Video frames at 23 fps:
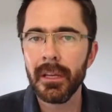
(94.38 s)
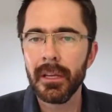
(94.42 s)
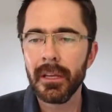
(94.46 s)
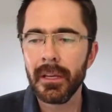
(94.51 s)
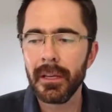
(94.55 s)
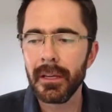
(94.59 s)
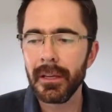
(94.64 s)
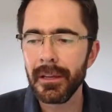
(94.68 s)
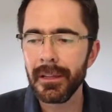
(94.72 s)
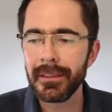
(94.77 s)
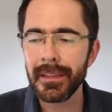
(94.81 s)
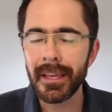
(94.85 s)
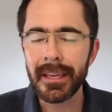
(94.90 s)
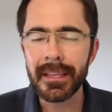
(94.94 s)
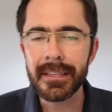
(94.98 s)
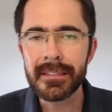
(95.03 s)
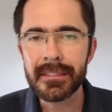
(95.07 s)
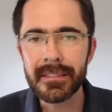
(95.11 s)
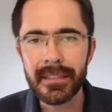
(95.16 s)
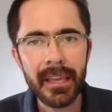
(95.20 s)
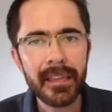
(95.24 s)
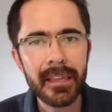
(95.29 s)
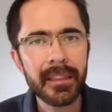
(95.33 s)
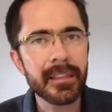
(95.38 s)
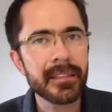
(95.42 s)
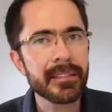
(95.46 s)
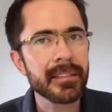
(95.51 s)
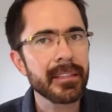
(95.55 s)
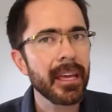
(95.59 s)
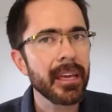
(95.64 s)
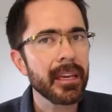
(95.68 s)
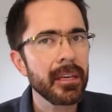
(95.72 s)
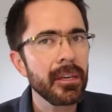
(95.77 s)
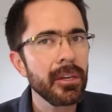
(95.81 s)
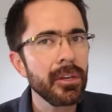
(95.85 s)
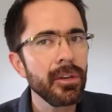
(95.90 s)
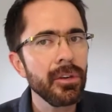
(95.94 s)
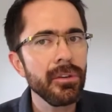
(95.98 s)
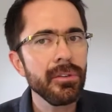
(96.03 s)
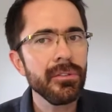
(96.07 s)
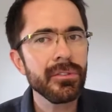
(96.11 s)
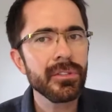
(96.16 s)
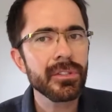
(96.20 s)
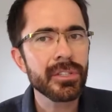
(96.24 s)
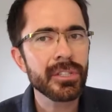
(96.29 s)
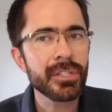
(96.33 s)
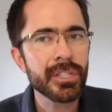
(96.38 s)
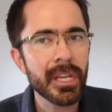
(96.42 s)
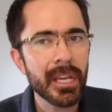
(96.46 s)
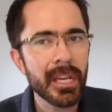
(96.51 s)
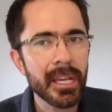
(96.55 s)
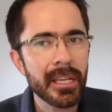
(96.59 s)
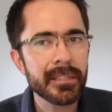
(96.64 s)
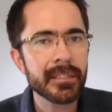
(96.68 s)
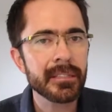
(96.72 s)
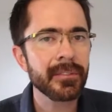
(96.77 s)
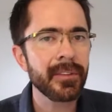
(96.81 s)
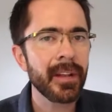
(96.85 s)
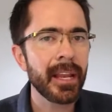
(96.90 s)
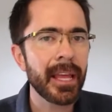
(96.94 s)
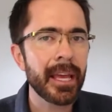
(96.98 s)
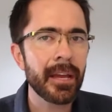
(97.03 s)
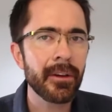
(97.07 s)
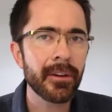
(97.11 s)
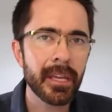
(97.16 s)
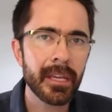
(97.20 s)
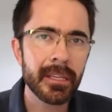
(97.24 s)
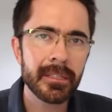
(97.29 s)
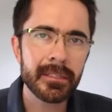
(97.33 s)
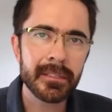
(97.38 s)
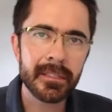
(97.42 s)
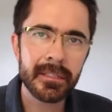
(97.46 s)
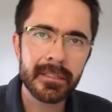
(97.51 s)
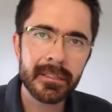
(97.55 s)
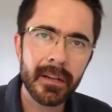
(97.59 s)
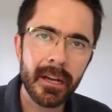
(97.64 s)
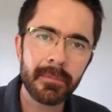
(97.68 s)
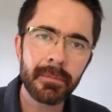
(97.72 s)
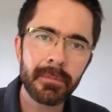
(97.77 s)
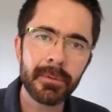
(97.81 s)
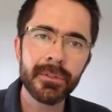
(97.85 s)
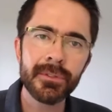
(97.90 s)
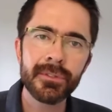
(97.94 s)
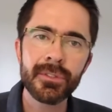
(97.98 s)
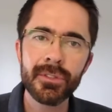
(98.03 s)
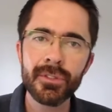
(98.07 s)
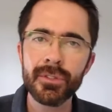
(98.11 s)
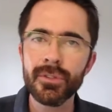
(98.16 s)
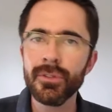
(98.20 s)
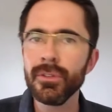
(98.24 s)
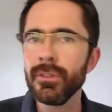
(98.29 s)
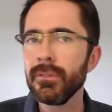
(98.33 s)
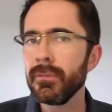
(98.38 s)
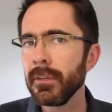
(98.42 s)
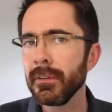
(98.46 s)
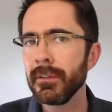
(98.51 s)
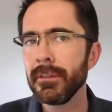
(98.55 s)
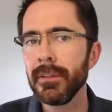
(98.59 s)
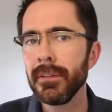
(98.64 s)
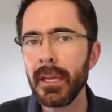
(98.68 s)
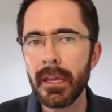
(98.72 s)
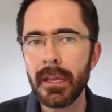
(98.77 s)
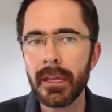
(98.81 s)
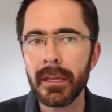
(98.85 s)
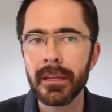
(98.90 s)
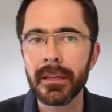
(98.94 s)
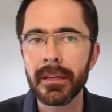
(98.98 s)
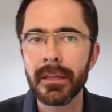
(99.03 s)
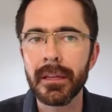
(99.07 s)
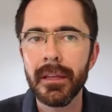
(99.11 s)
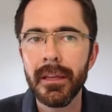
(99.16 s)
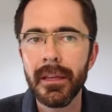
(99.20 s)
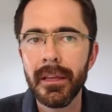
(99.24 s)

They see this and they accuse Jesus of allowing his disciples to do the wrong thing.